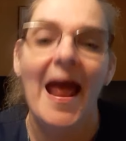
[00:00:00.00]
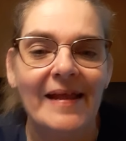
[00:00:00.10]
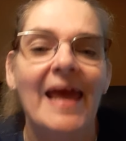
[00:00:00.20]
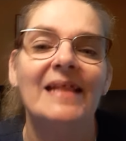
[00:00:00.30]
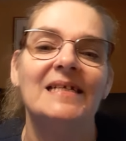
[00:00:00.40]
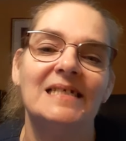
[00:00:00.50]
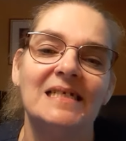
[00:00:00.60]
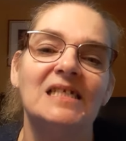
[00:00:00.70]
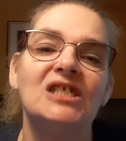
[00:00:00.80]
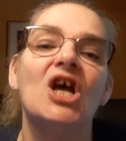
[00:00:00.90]
an
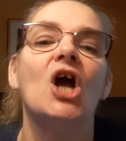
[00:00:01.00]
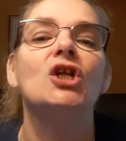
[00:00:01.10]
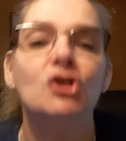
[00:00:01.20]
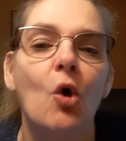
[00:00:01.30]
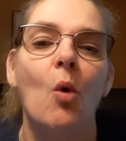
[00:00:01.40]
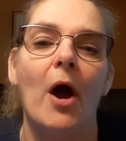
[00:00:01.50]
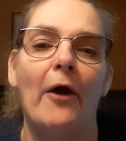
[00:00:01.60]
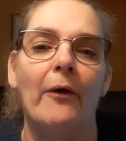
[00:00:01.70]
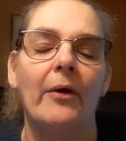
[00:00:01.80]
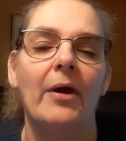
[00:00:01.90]
innocent's
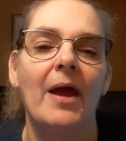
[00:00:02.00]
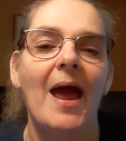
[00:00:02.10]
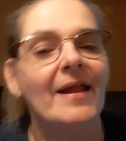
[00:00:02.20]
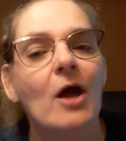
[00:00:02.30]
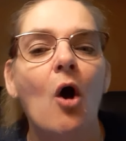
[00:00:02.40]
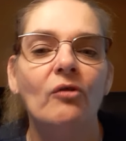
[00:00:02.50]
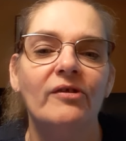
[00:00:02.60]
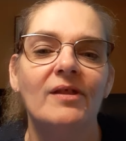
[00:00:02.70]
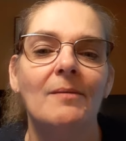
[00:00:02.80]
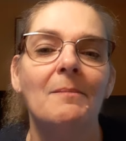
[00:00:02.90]
door and
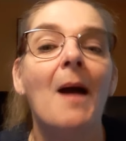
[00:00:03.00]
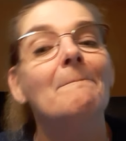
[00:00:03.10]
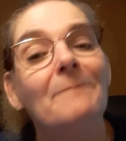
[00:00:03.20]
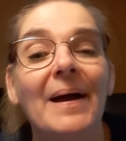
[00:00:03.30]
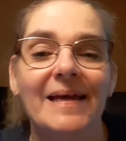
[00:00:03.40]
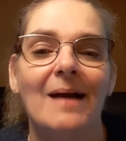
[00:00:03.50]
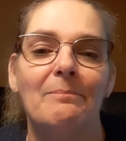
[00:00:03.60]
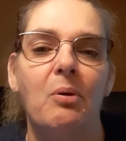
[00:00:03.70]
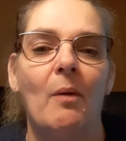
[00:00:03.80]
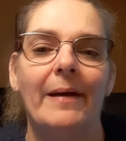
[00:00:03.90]
holding them by
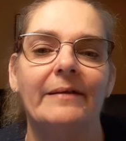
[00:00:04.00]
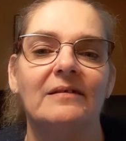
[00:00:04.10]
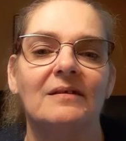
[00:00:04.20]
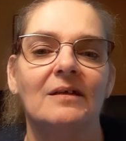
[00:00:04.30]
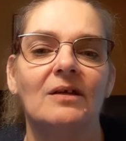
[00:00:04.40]
gunpoint.